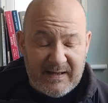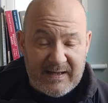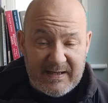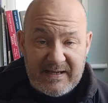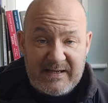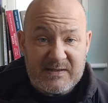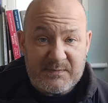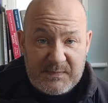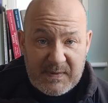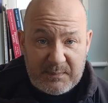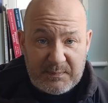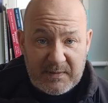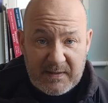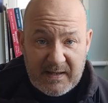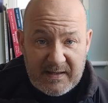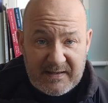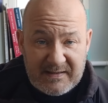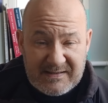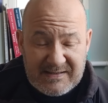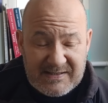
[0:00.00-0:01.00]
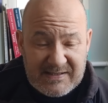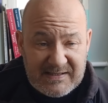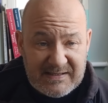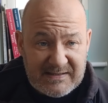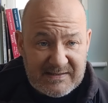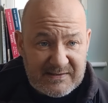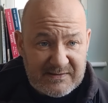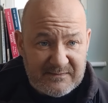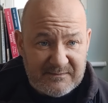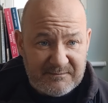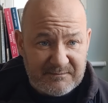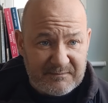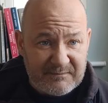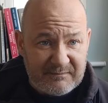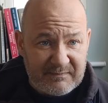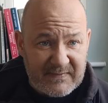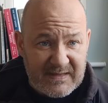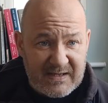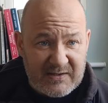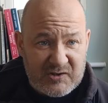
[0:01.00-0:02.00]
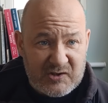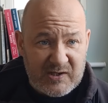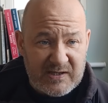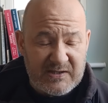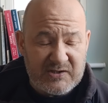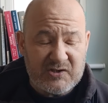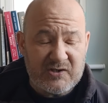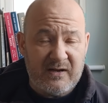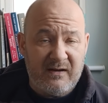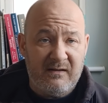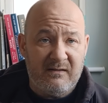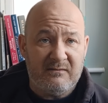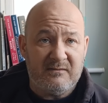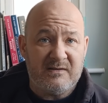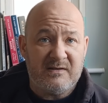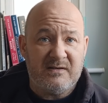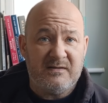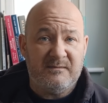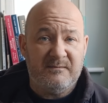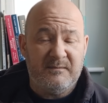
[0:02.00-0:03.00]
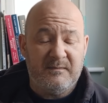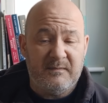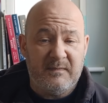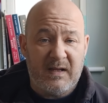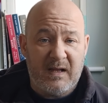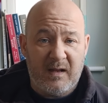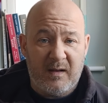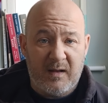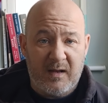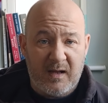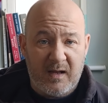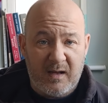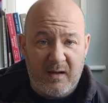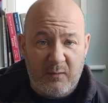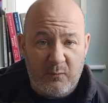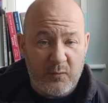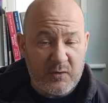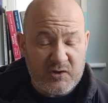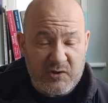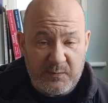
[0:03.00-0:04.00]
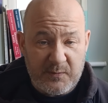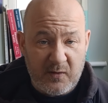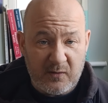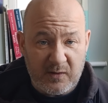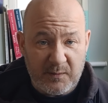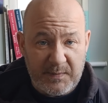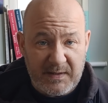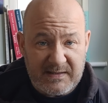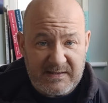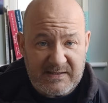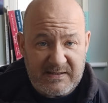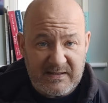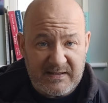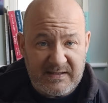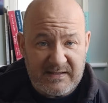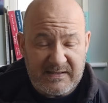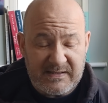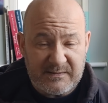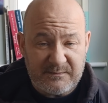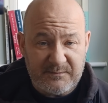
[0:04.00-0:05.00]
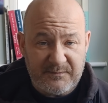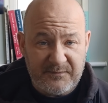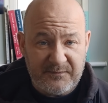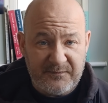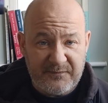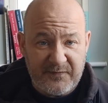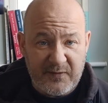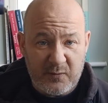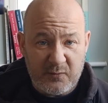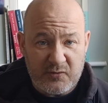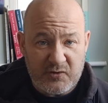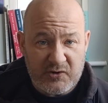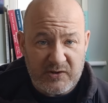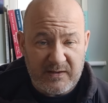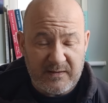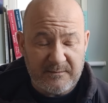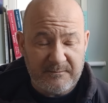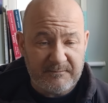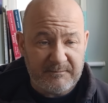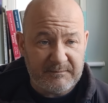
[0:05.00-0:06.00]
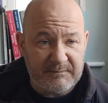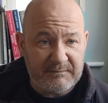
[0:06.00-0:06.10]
He is my player of the season, Shea Charles. I wish him all the best in his future.